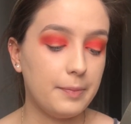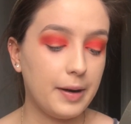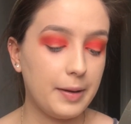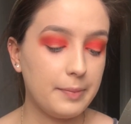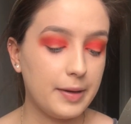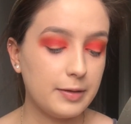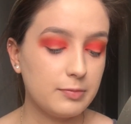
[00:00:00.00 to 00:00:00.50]

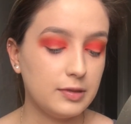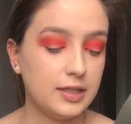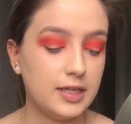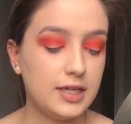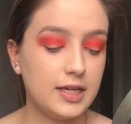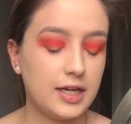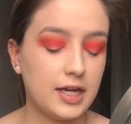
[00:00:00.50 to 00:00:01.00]
by
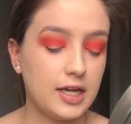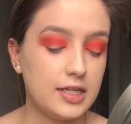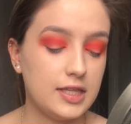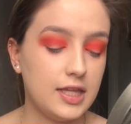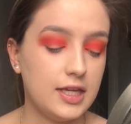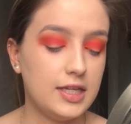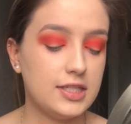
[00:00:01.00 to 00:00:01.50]
Maybelline
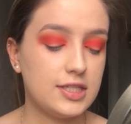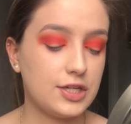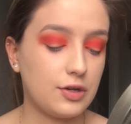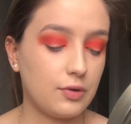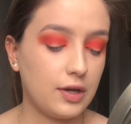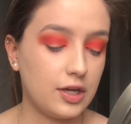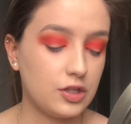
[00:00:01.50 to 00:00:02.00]
in the
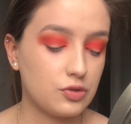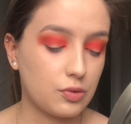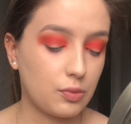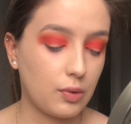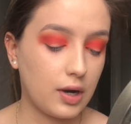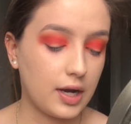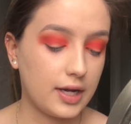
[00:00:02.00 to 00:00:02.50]
Instant Age
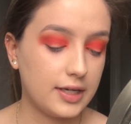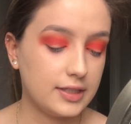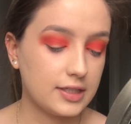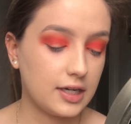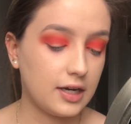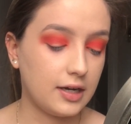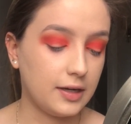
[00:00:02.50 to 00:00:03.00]

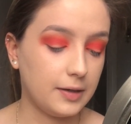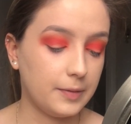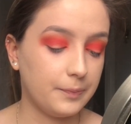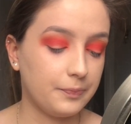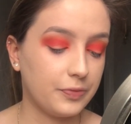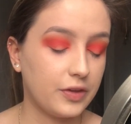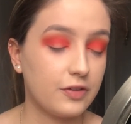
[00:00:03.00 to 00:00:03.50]
Rewind
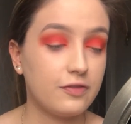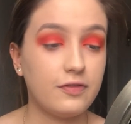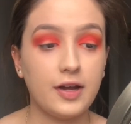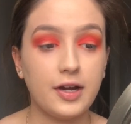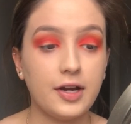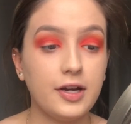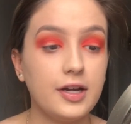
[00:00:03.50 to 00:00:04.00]

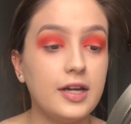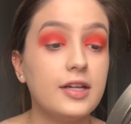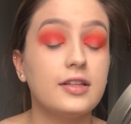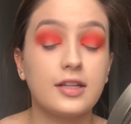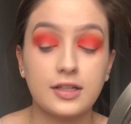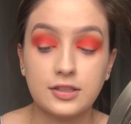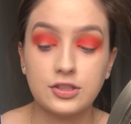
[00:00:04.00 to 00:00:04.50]
Fair
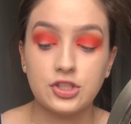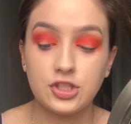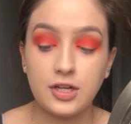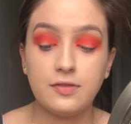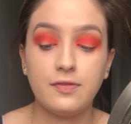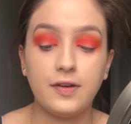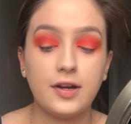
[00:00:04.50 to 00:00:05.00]
in the
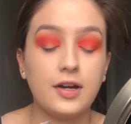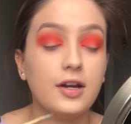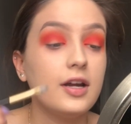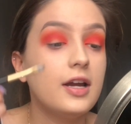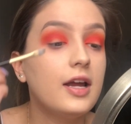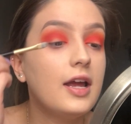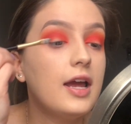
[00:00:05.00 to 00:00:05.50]
shade
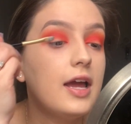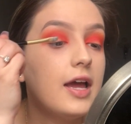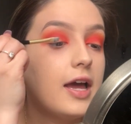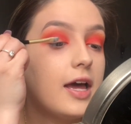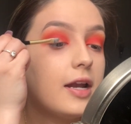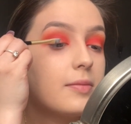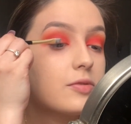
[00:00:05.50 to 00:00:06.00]
Fair.
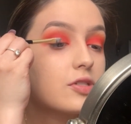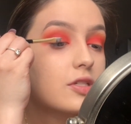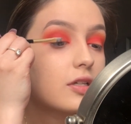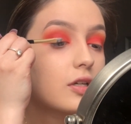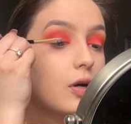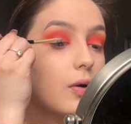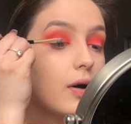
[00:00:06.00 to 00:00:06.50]
And I'm just
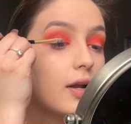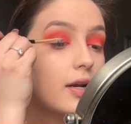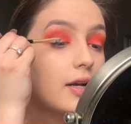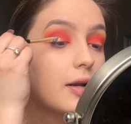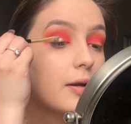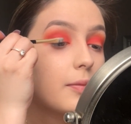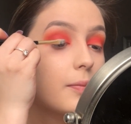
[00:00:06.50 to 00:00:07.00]
going to go on
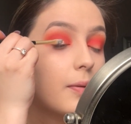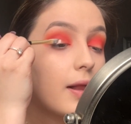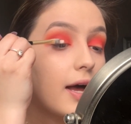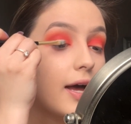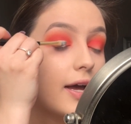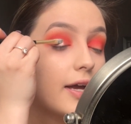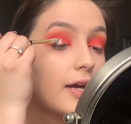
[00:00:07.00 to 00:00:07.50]
and I
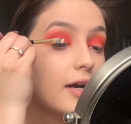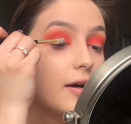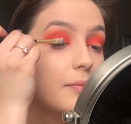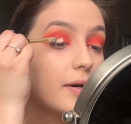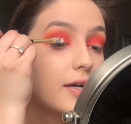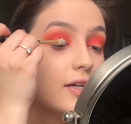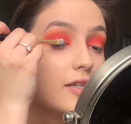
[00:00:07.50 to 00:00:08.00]
apply
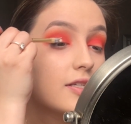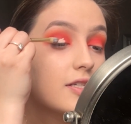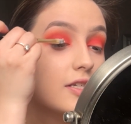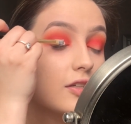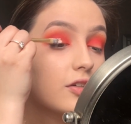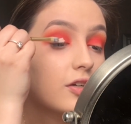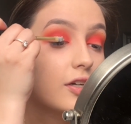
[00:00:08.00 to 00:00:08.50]
my
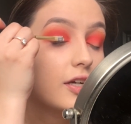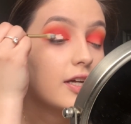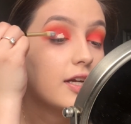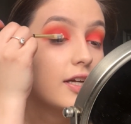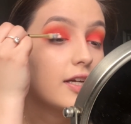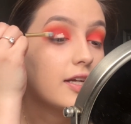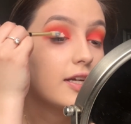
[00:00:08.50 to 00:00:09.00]
concealer
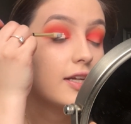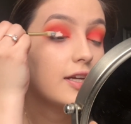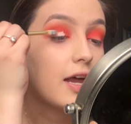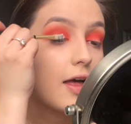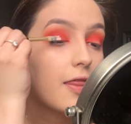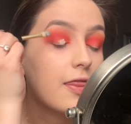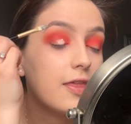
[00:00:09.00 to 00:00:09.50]

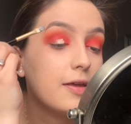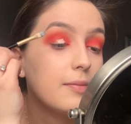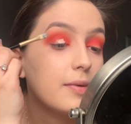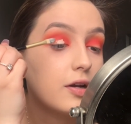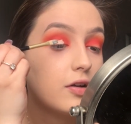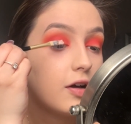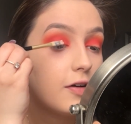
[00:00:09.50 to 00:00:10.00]
in the
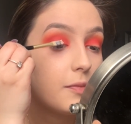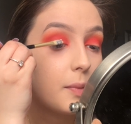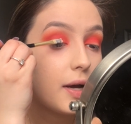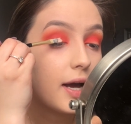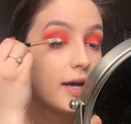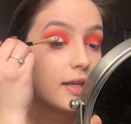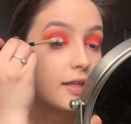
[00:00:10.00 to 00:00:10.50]
middle of
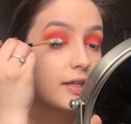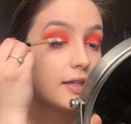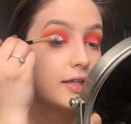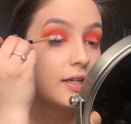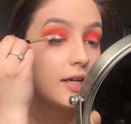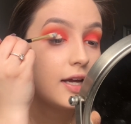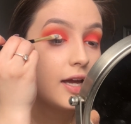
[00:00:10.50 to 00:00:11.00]
my
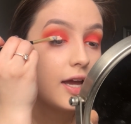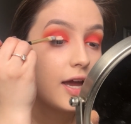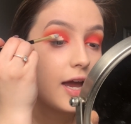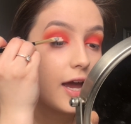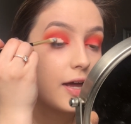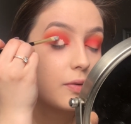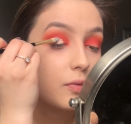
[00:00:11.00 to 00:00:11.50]
eyelid.
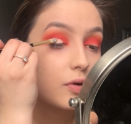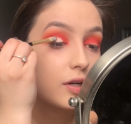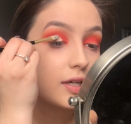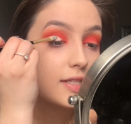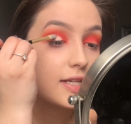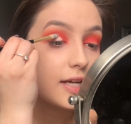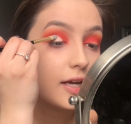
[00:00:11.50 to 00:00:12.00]
And we're
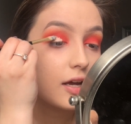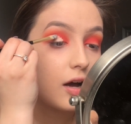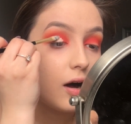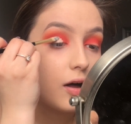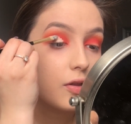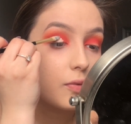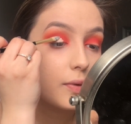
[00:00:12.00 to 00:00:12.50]
going to take it
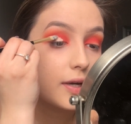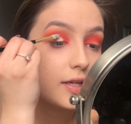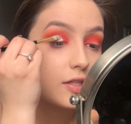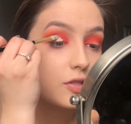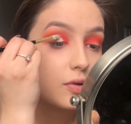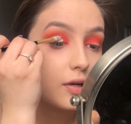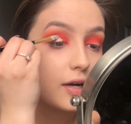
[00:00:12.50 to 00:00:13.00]
all the way
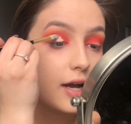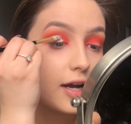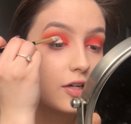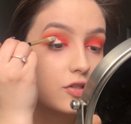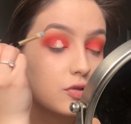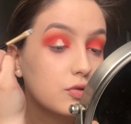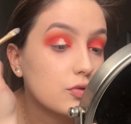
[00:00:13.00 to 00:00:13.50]
to our
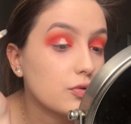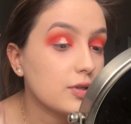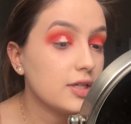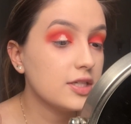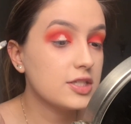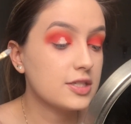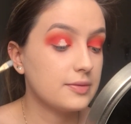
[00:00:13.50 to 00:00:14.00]
actual
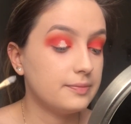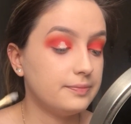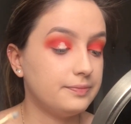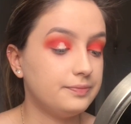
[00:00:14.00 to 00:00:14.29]
crease.